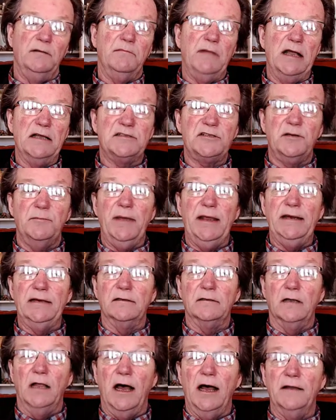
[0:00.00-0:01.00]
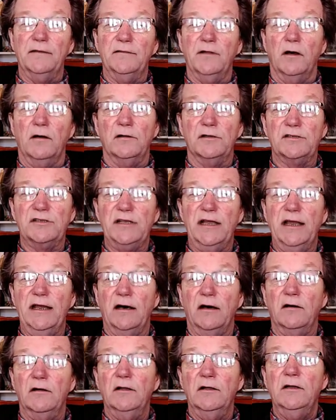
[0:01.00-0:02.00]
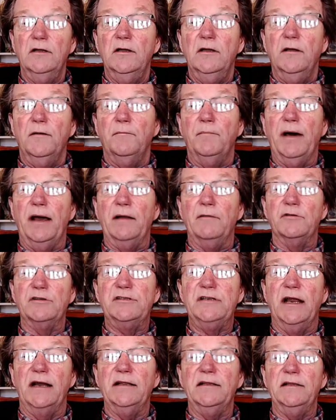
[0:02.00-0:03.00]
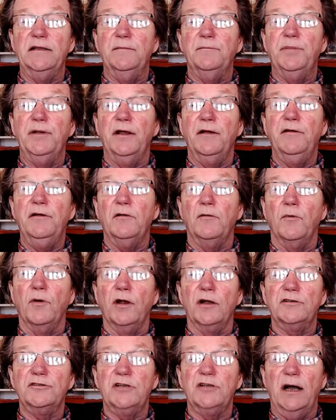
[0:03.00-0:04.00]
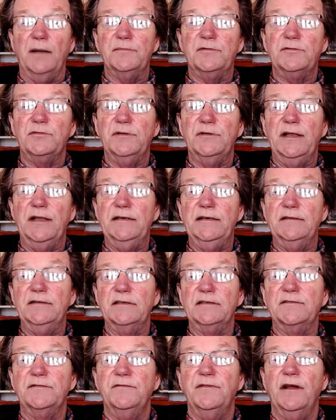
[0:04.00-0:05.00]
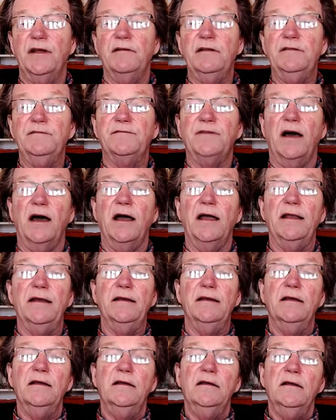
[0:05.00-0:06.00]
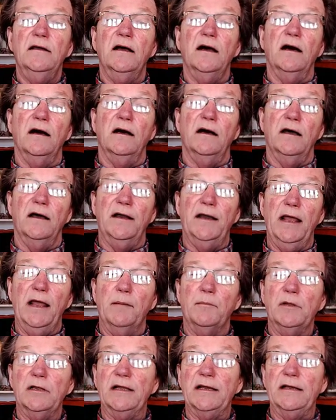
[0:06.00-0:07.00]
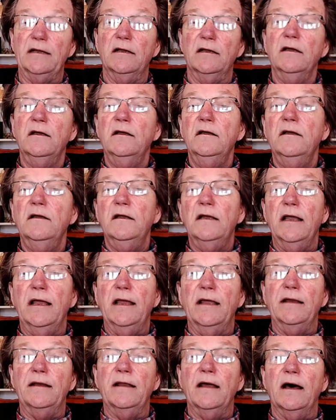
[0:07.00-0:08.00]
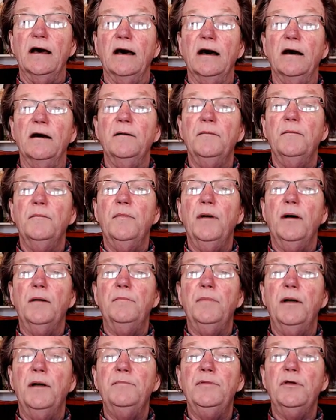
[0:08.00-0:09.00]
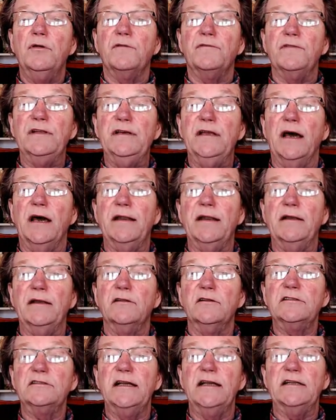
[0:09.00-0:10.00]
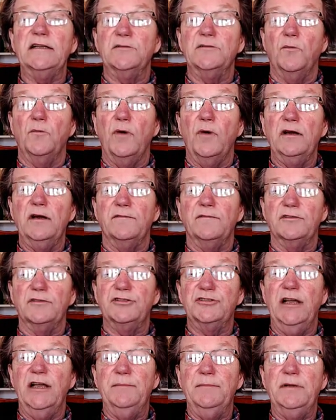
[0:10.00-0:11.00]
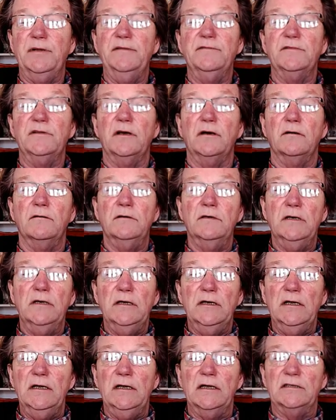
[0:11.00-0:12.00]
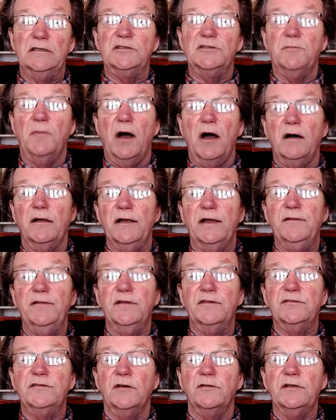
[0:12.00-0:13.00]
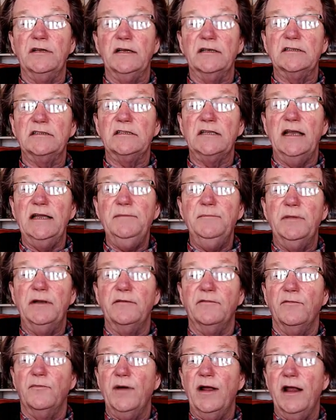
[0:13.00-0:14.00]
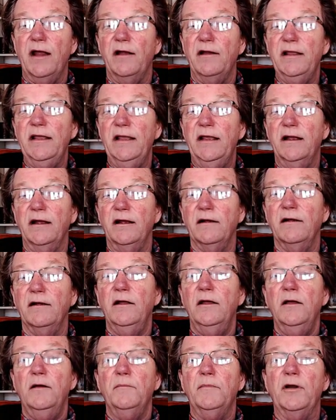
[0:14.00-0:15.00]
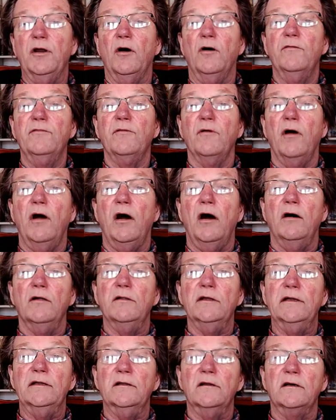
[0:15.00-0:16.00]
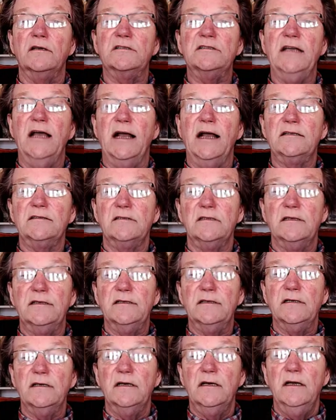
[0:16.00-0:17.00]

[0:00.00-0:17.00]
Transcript: estimated lot in wholesale, but it was done at the Imperial workshops, where they did this very fine enameling, and beautifully done. And it looks like it's in wonderful shape, even though it's small. There's only a slight bit of wear here, but overall it looks excellent.